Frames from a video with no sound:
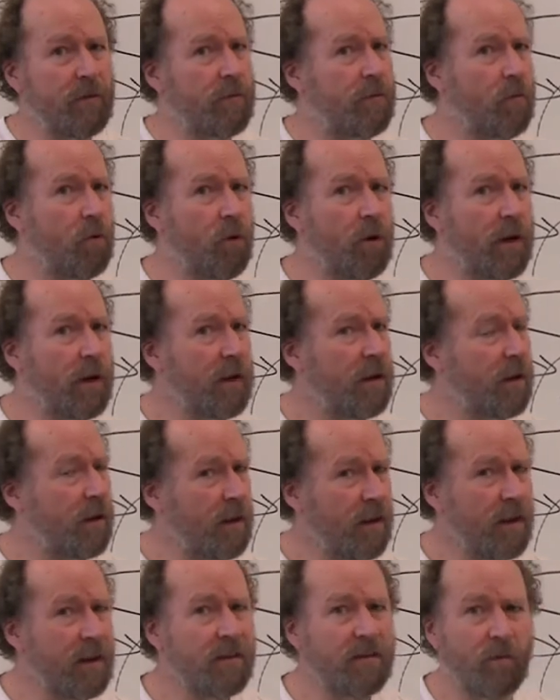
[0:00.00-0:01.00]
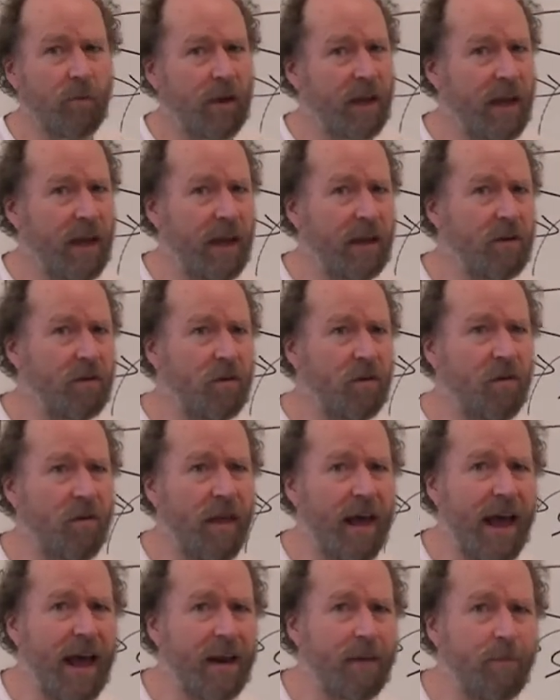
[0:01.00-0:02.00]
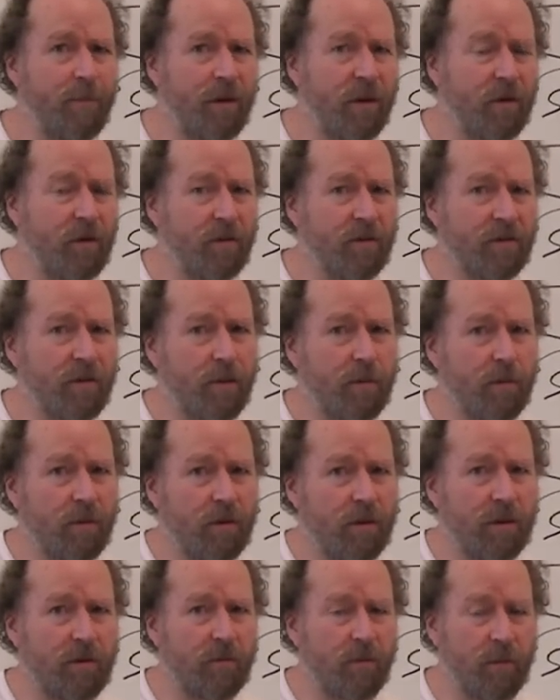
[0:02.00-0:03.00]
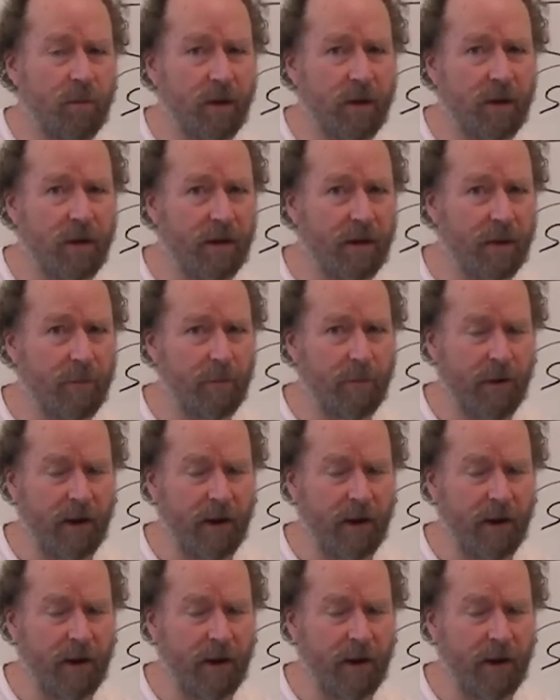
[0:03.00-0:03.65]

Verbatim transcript: avoid this, we can't do that because the police will be on our